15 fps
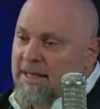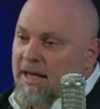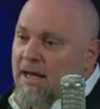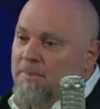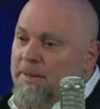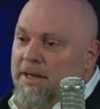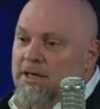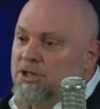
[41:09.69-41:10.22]

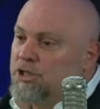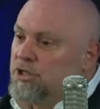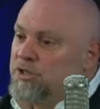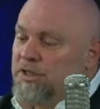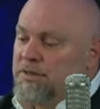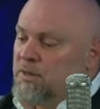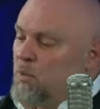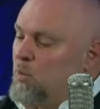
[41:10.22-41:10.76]
uh, because Schulz
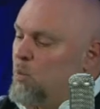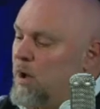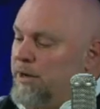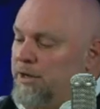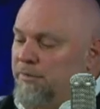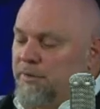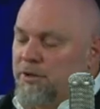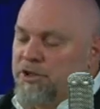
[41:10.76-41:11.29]
does a
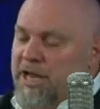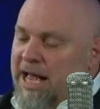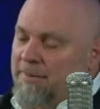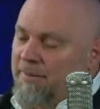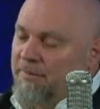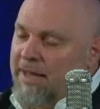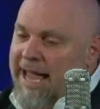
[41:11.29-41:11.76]
wonderful job of